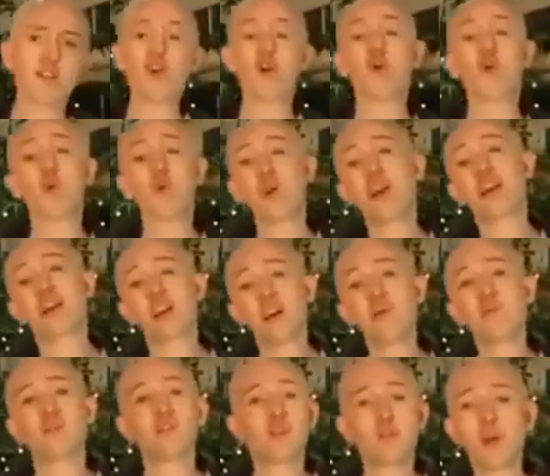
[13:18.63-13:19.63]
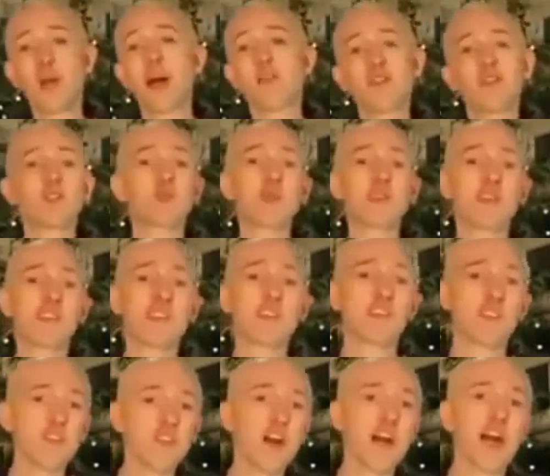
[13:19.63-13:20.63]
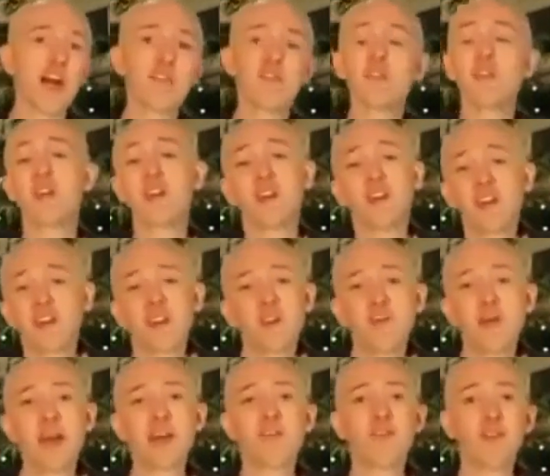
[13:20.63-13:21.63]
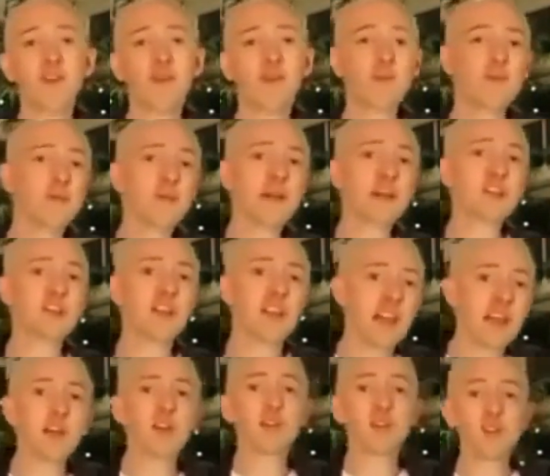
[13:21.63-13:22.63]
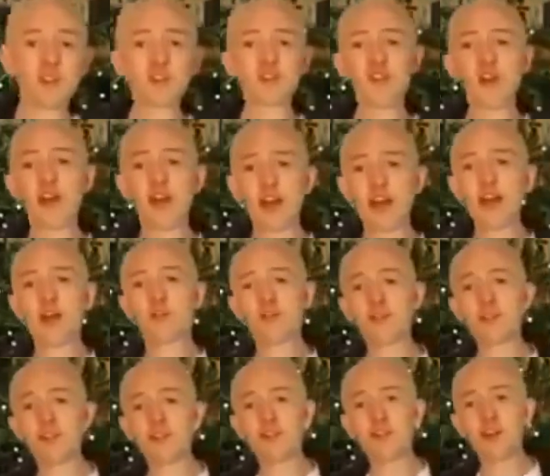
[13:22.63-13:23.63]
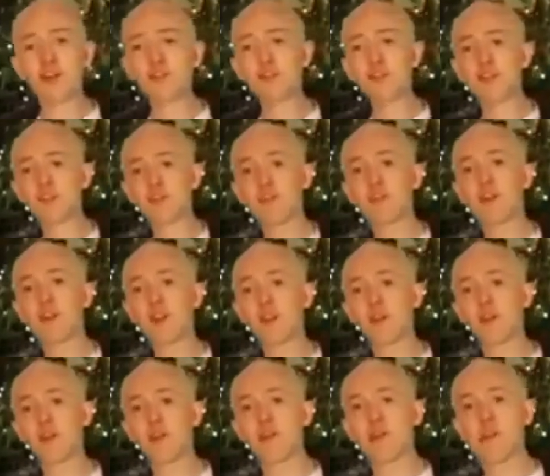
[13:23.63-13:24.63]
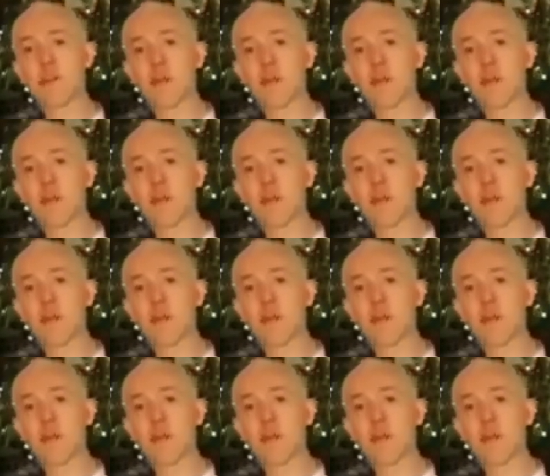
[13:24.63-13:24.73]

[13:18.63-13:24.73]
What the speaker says: So when it comes to Profit 365, you might have heard me mention how you can try it out for yourself risk-free.